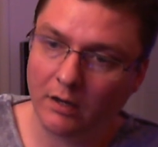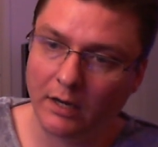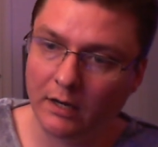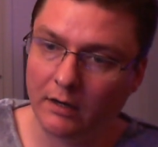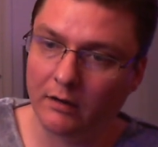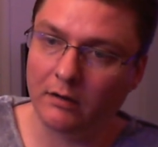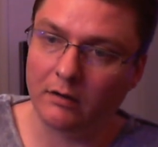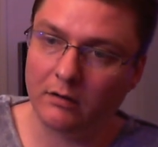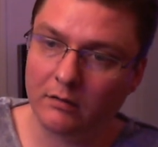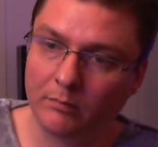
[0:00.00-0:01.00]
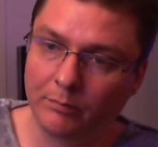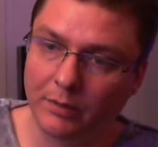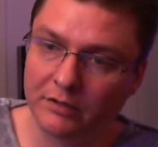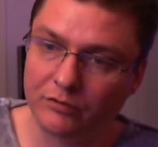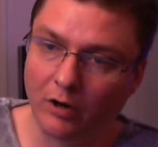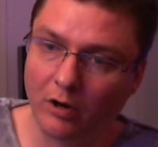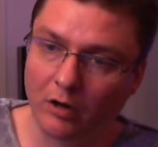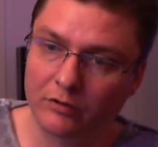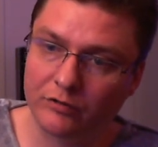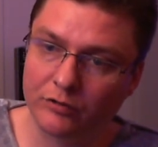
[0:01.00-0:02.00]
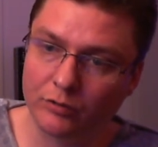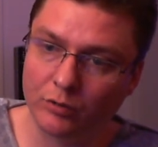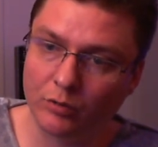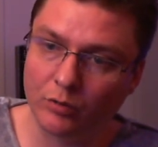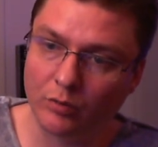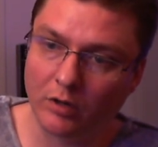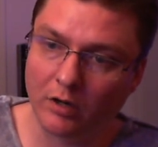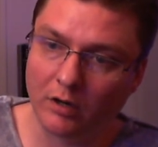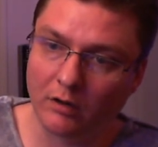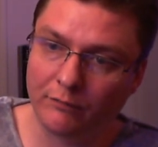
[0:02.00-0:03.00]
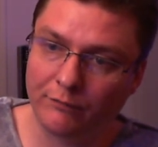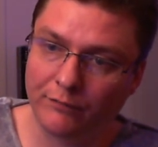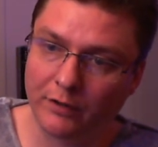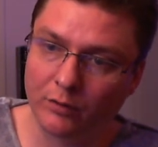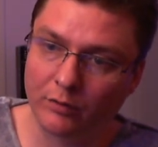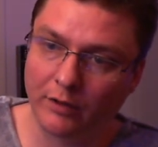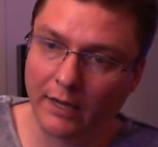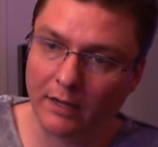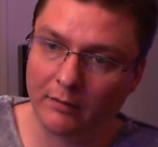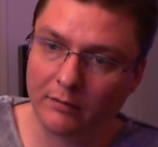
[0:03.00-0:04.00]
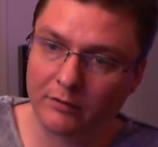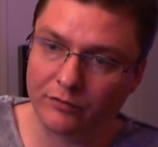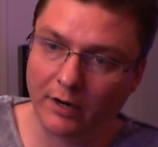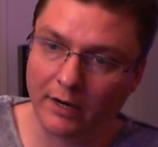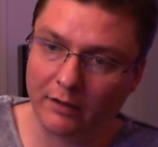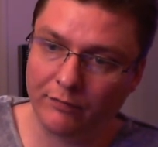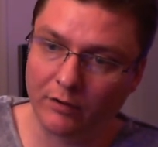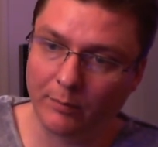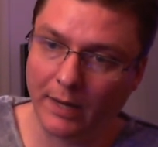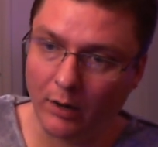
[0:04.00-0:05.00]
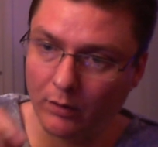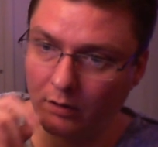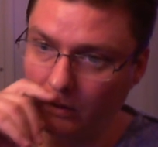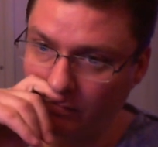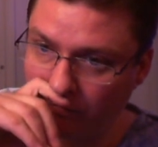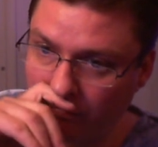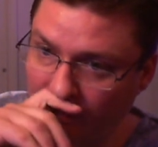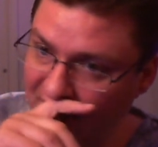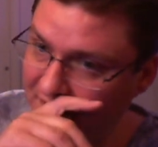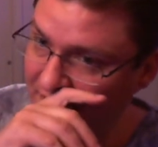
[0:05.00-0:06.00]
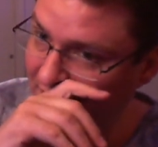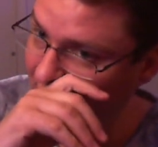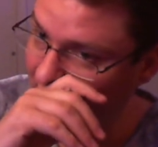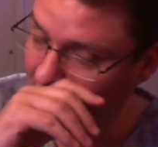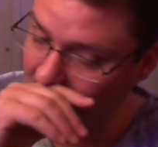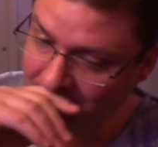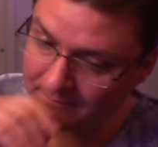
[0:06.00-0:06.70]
and be strong to uh, feel that strength, feel the power of masculinity,